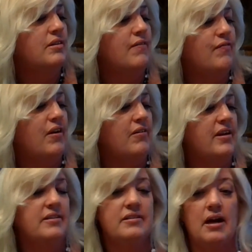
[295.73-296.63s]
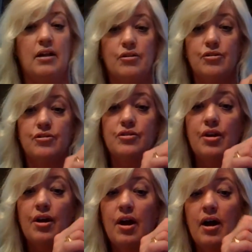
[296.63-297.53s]
the various colors,
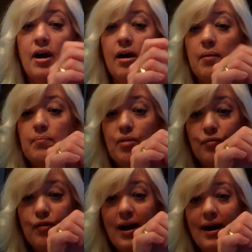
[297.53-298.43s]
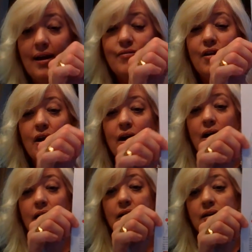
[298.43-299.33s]
the 5
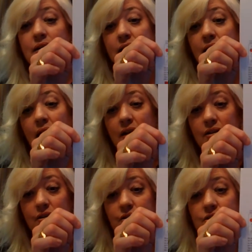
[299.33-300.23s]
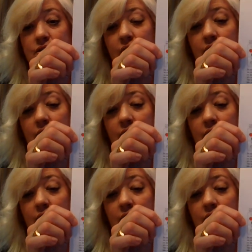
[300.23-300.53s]
colors.